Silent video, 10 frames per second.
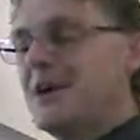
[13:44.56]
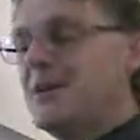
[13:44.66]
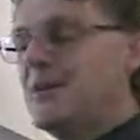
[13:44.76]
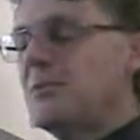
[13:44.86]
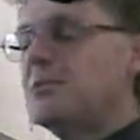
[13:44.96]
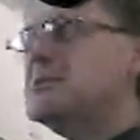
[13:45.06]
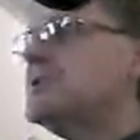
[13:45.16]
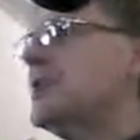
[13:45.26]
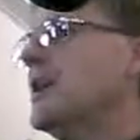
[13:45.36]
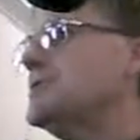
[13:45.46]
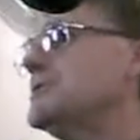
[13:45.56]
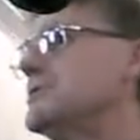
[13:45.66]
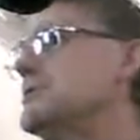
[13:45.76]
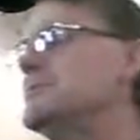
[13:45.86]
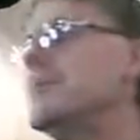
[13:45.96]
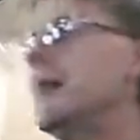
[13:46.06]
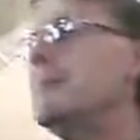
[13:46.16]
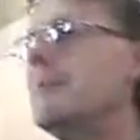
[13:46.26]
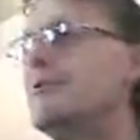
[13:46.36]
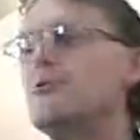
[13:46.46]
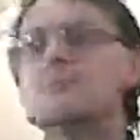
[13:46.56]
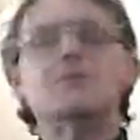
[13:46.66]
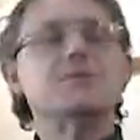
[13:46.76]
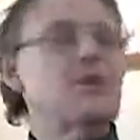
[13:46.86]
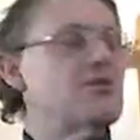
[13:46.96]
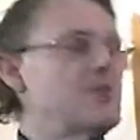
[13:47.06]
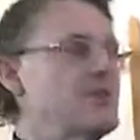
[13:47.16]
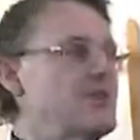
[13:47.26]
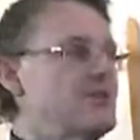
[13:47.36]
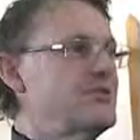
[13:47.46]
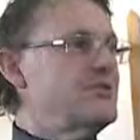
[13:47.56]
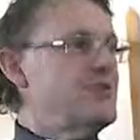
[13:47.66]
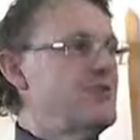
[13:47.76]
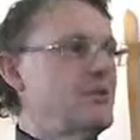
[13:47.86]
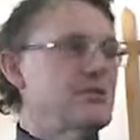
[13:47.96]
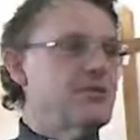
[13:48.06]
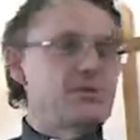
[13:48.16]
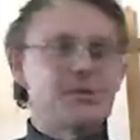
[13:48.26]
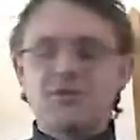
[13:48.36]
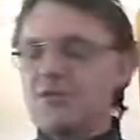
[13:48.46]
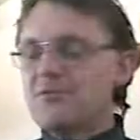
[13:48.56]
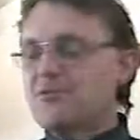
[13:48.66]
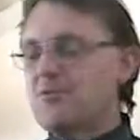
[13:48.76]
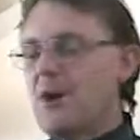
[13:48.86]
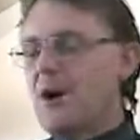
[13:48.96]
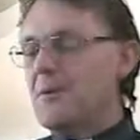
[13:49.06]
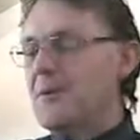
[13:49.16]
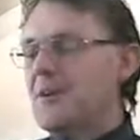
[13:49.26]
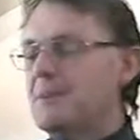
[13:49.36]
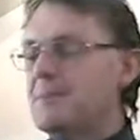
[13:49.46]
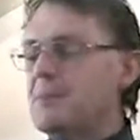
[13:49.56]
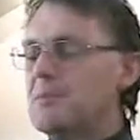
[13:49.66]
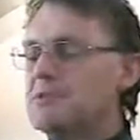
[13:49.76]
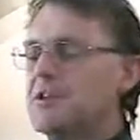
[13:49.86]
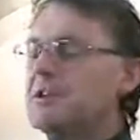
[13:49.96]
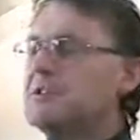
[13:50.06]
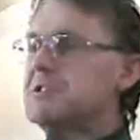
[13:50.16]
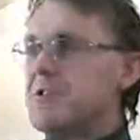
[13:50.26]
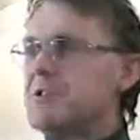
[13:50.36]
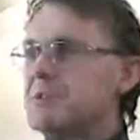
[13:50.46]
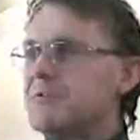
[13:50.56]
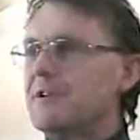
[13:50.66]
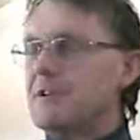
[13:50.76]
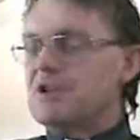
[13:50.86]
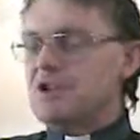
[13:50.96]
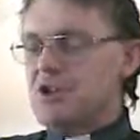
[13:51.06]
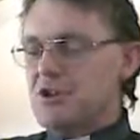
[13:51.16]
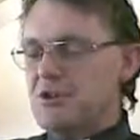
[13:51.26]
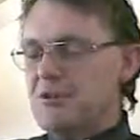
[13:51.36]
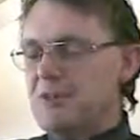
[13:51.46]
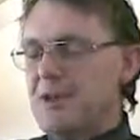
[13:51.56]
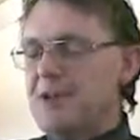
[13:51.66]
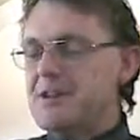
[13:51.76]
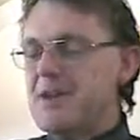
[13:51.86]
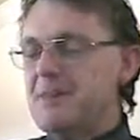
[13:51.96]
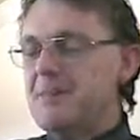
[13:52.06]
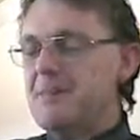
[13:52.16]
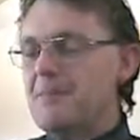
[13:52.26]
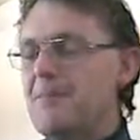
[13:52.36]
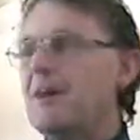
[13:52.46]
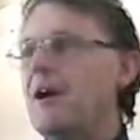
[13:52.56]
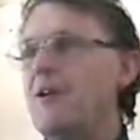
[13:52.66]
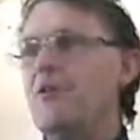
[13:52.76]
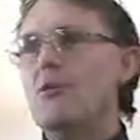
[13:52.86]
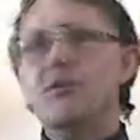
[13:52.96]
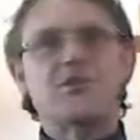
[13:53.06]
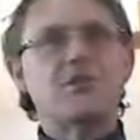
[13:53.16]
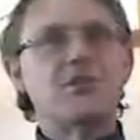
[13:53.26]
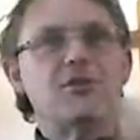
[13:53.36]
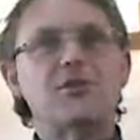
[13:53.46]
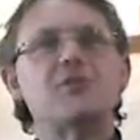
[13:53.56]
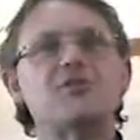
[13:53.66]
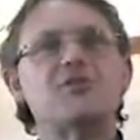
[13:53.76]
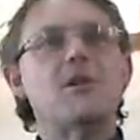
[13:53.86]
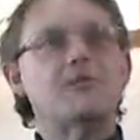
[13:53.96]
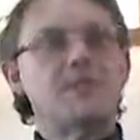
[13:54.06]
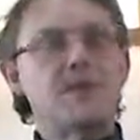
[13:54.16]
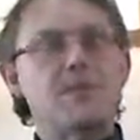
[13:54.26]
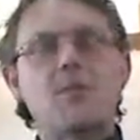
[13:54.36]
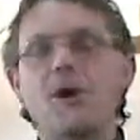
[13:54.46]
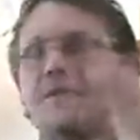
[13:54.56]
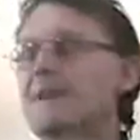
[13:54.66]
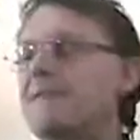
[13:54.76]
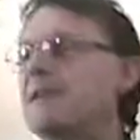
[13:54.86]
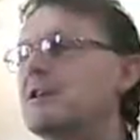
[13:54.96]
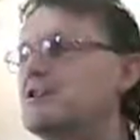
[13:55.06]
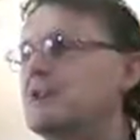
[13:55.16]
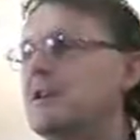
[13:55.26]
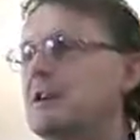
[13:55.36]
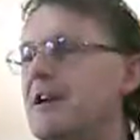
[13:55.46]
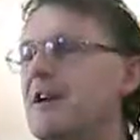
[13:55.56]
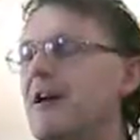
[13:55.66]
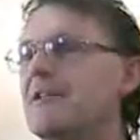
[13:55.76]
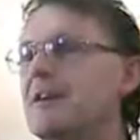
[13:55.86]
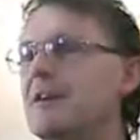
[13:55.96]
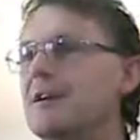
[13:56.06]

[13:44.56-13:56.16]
I know we used to go to, I thought it was McDonald's, but it was actually, it's McDonald's as well, but we used to go to Steamers for lunch too. And I thought, this is a good thing to do. I'll take my wife out for lunch on our day off.